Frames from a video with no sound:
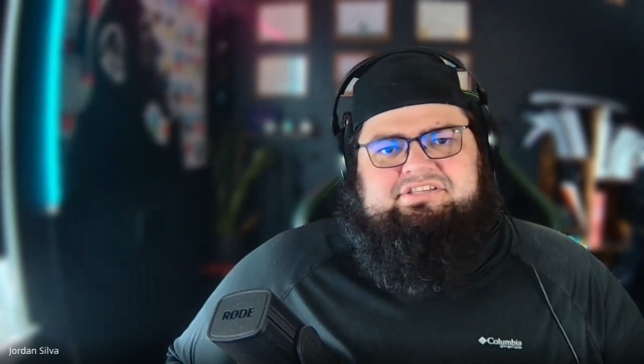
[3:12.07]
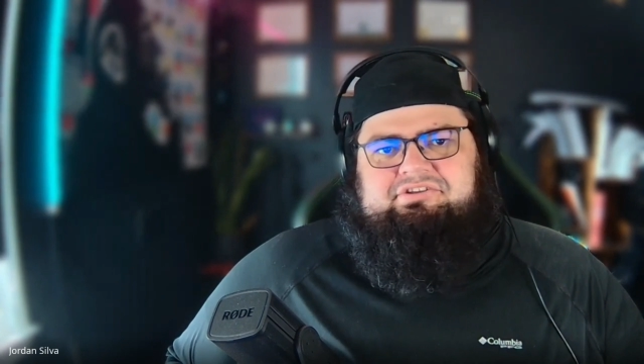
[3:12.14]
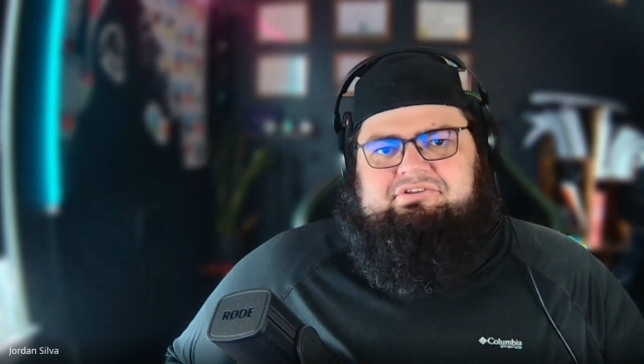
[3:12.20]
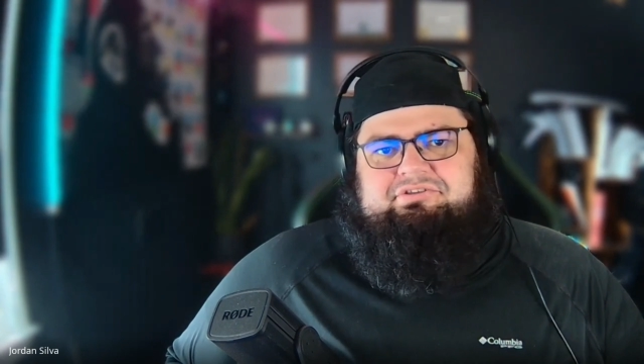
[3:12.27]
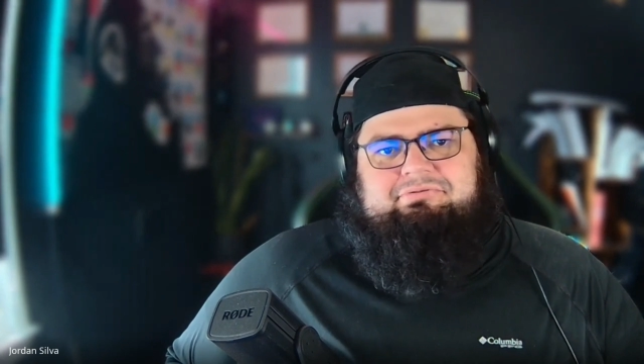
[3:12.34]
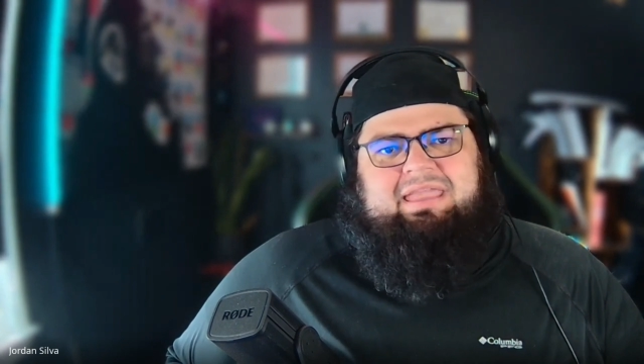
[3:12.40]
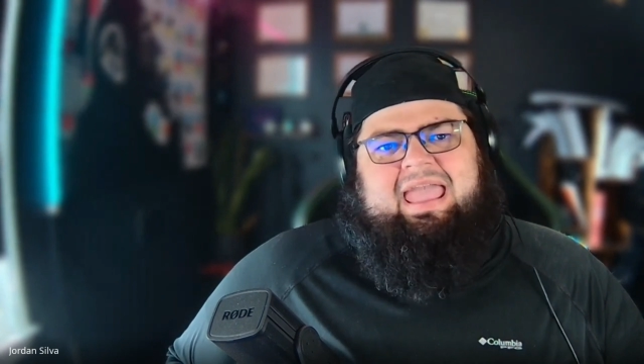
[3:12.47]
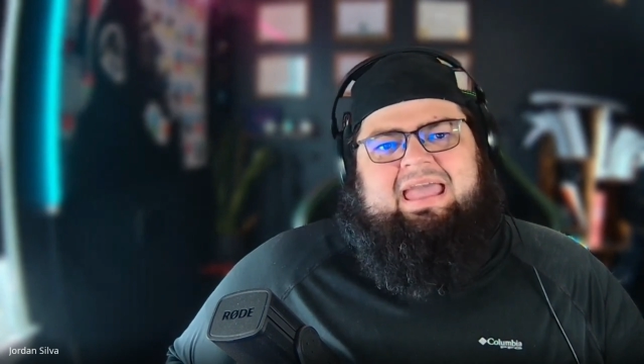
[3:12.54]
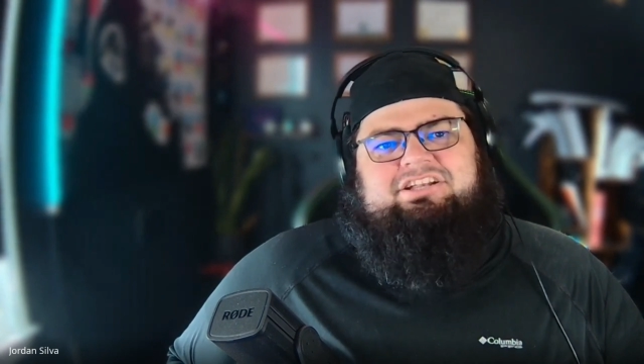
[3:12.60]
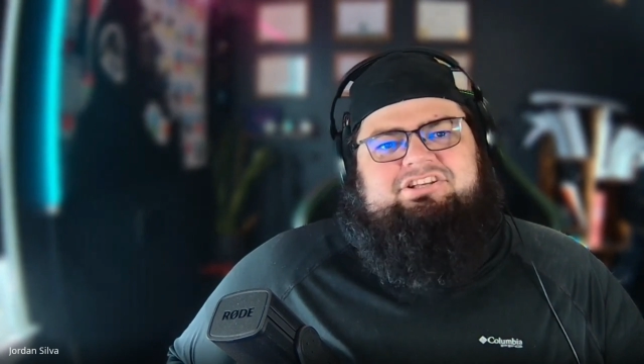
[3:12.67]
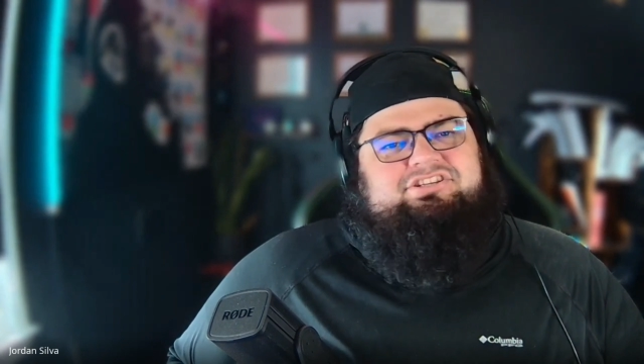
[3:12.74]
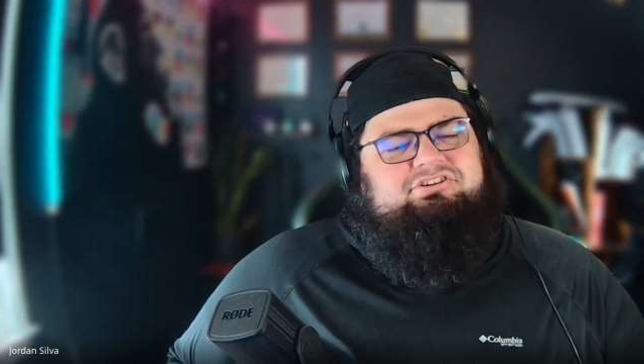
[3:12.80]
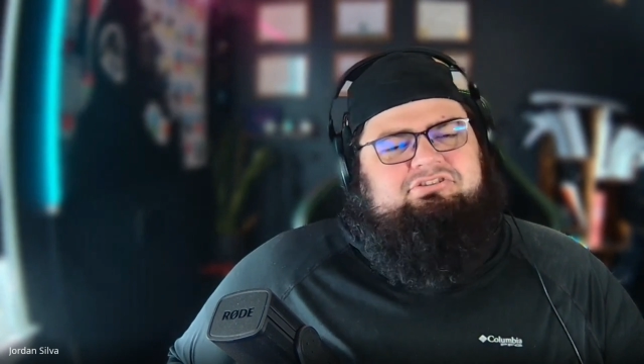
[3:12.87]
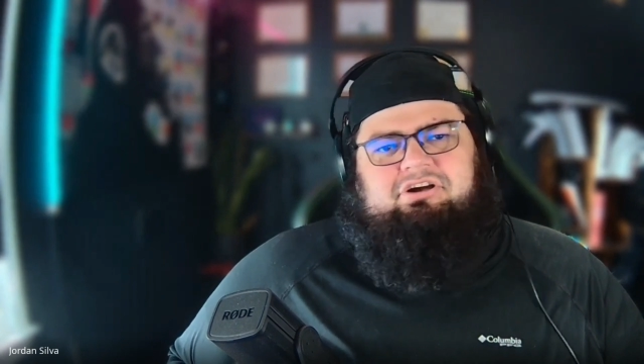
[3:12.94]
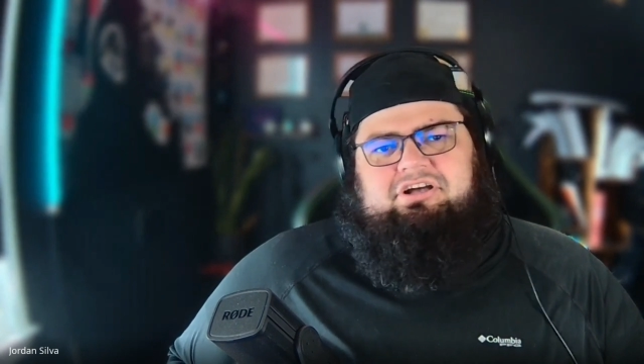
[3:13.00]
so you can't
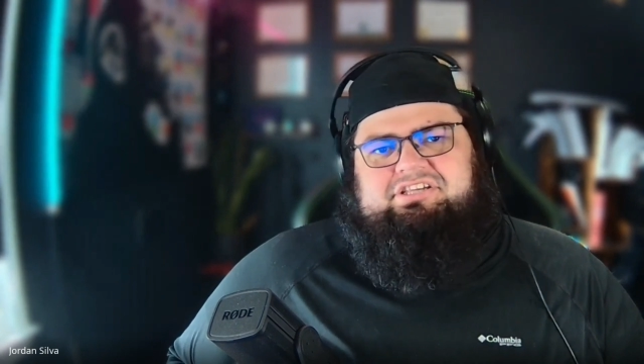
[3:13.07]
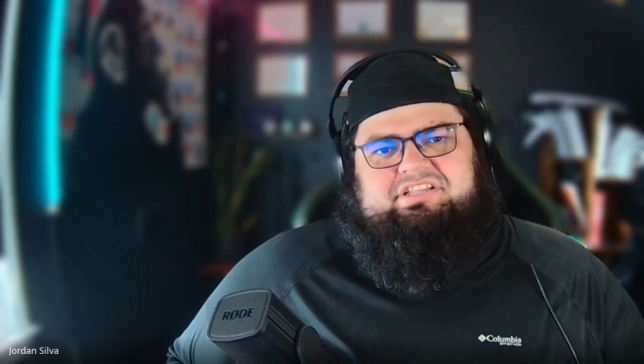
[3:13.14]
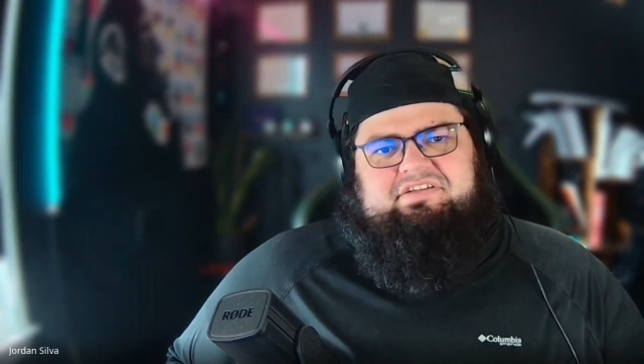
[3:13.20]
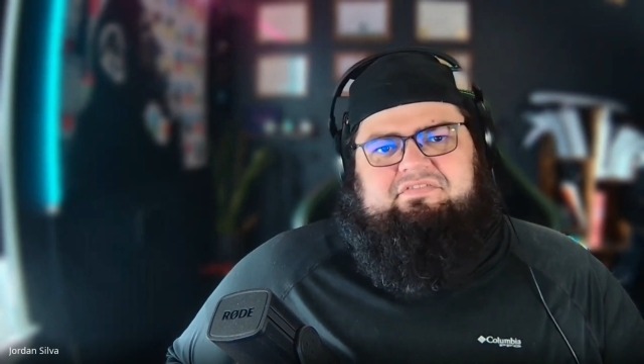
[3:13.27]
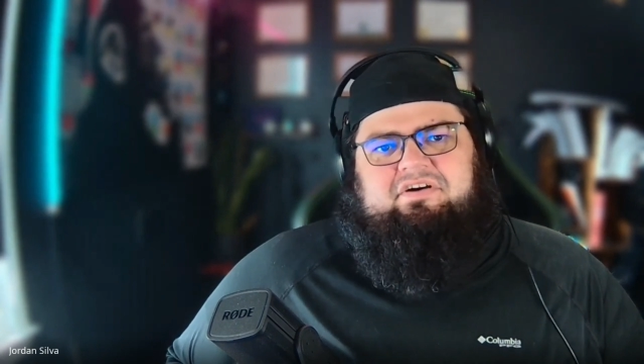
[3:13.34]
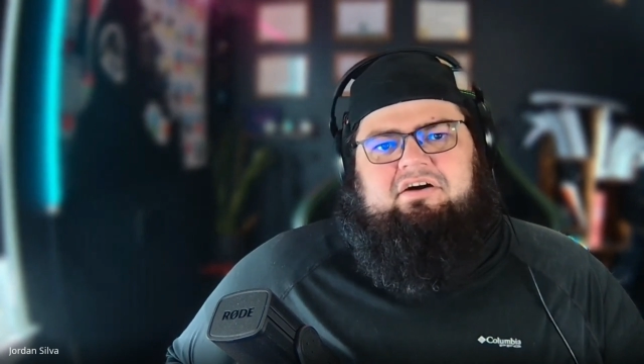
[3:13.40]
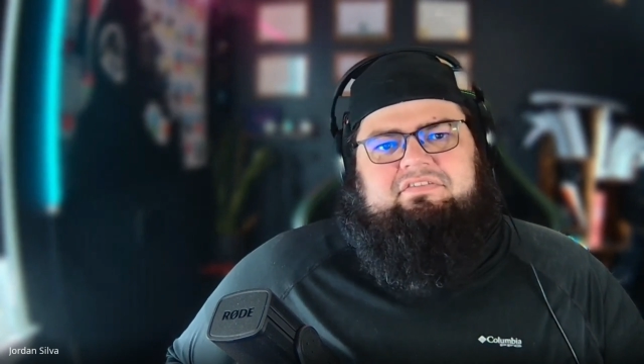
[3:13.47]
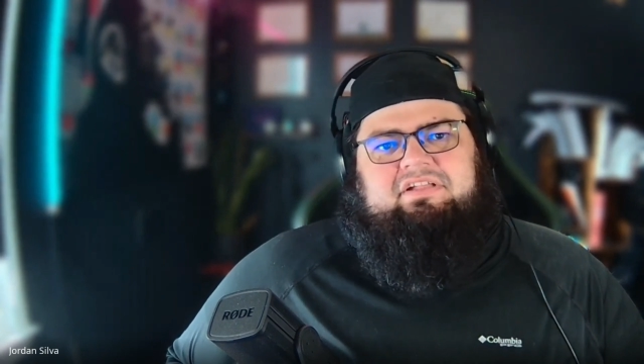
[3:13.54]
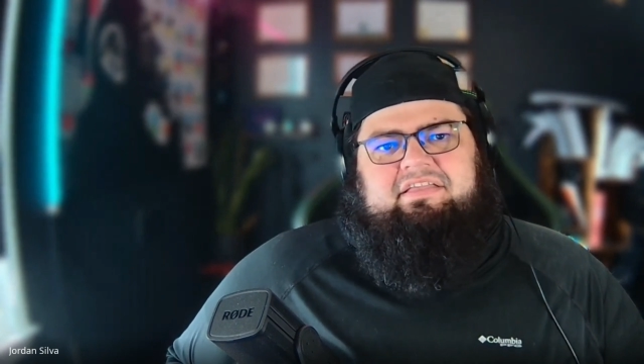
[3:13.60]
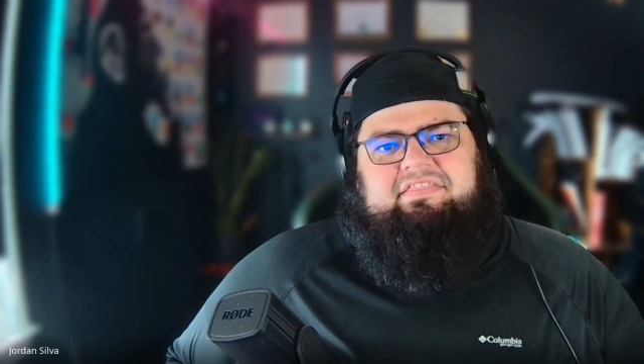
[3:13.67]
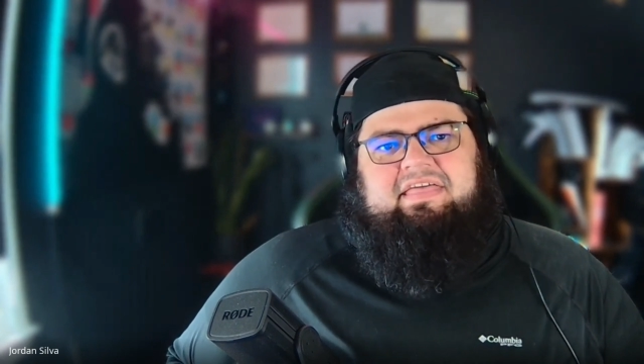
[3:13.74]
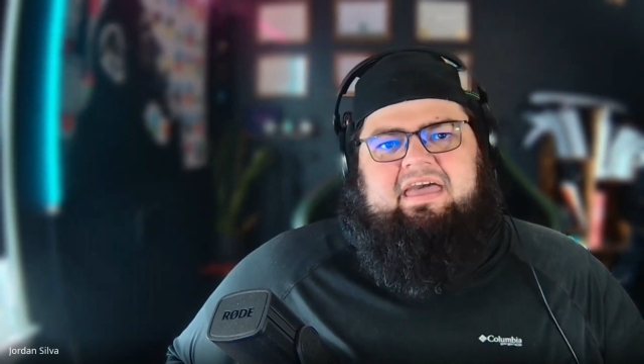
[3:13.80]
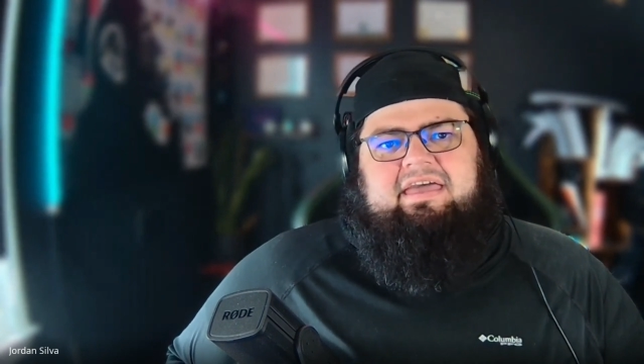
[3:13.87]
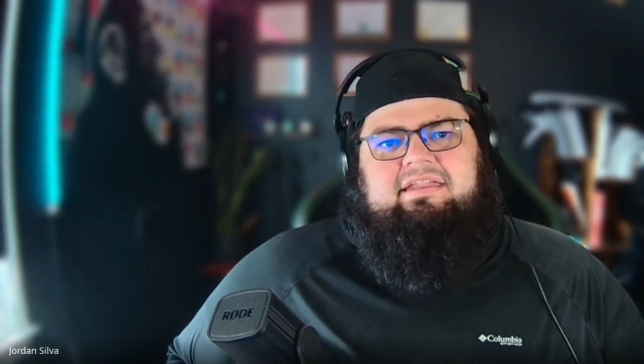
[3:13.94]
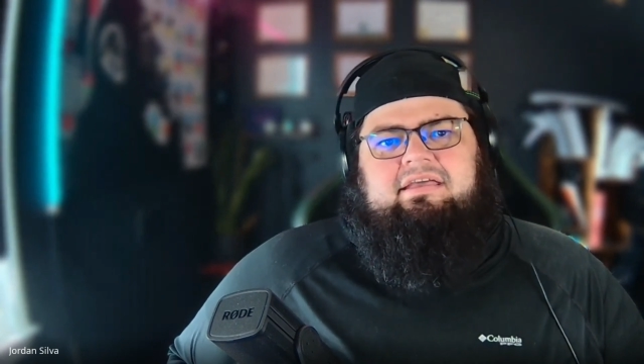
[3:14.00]
just cross stuff off like
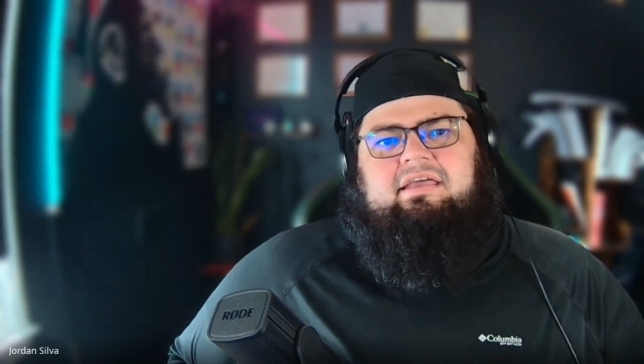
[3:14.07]
that.